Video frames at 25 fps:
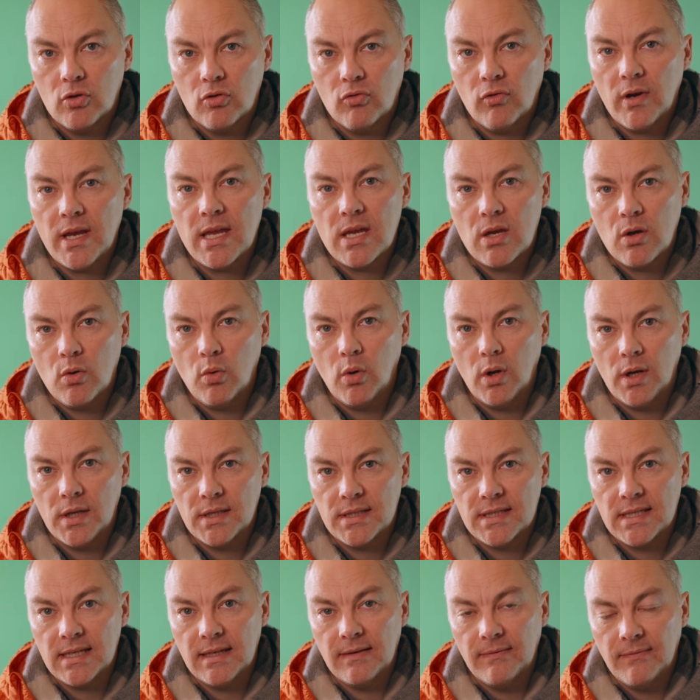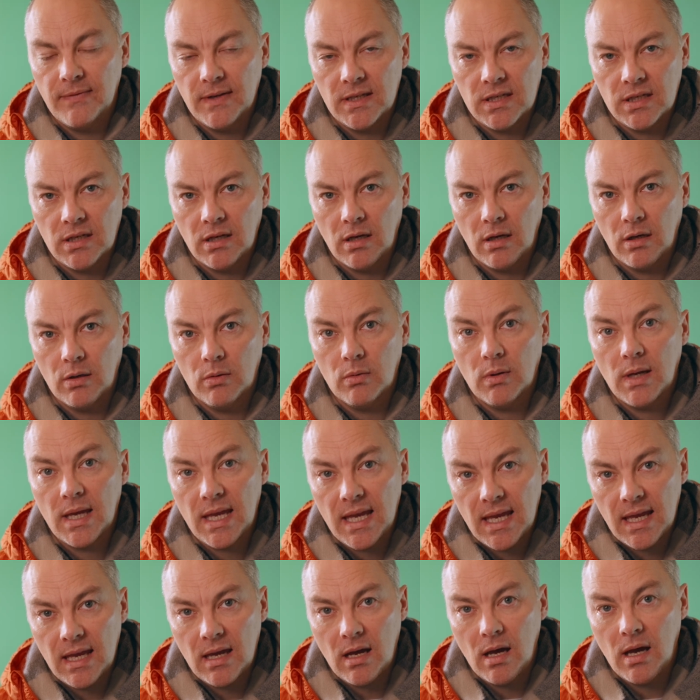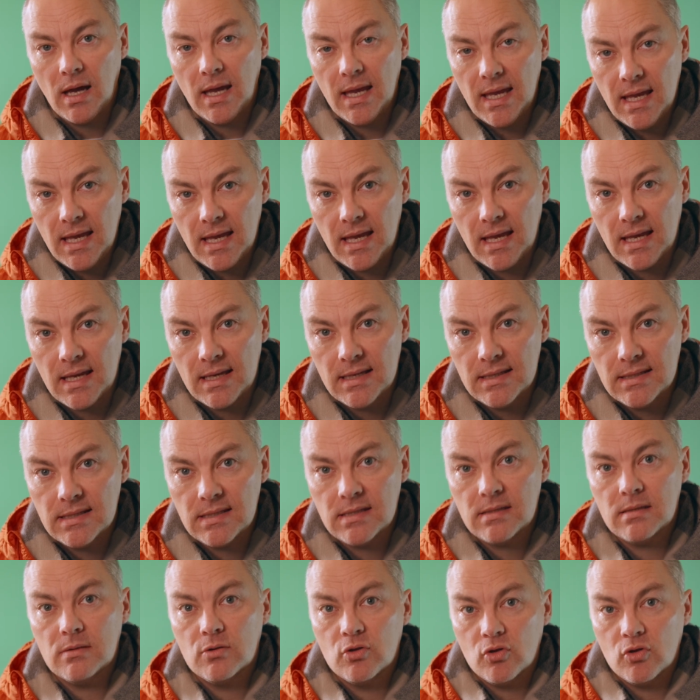great quality video is,